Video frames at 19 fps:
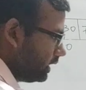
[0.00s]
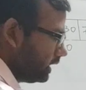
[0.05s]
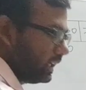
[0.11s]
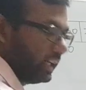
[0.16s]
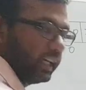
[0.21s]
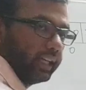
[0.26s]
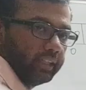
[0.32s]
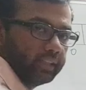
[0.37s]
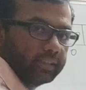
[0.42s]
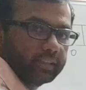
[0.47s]

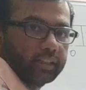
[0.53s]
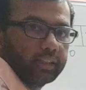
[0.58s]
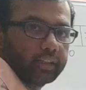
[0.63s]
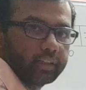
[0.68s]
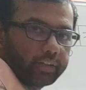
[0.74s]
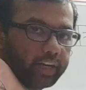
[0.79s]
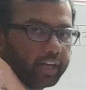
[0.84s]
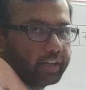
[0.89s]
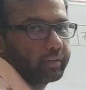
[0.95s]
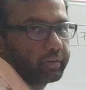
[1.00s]
is
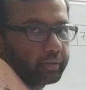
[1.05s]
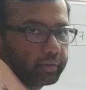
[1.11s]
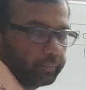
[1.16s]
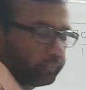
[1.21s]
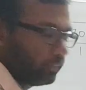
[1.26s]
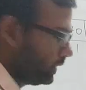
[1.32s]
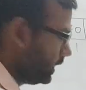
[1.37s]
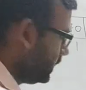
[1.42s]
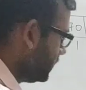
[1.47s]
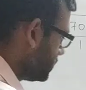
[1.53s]
greater.
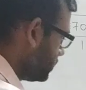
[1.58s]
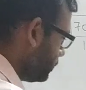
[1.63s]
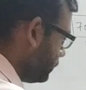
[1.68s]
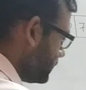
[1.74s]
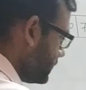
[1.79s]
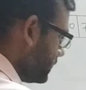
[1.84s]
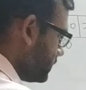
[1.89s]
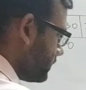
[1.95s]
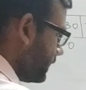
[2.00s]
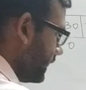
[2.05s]
So which
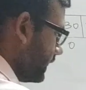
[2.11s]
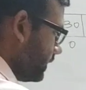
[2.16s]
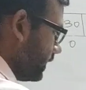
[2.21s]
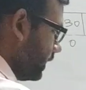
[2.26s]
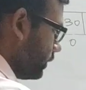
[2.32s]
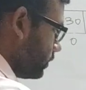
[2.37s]
is greater out